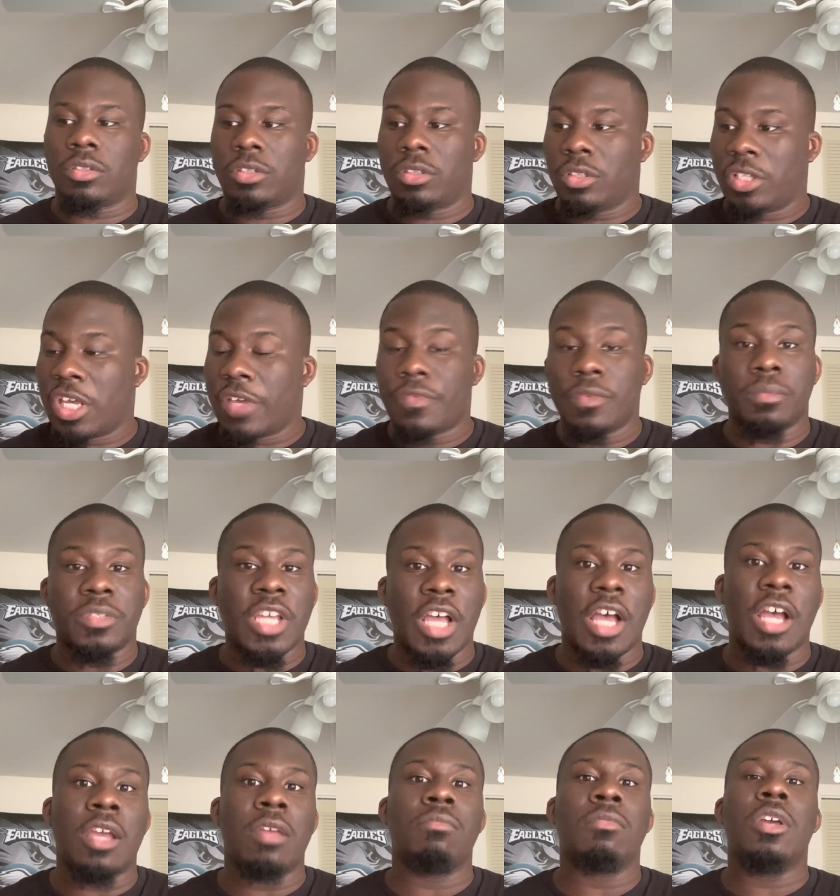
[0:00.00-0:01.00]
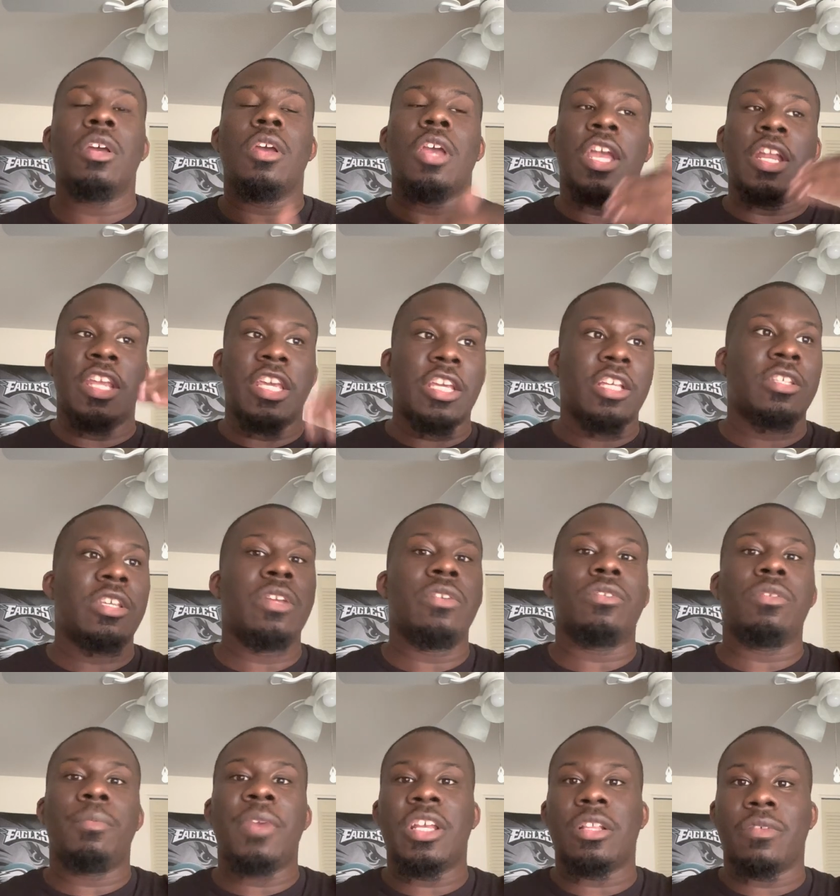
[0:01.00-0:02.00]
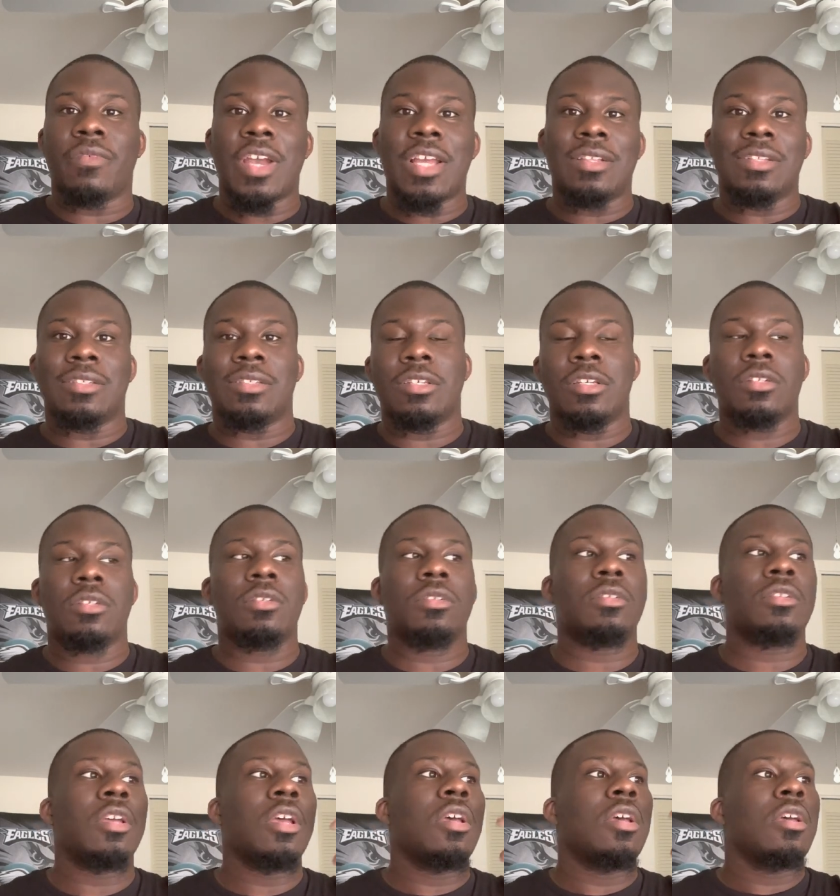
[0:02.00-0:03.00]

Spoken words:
give him time, and he continues to make the right decisions,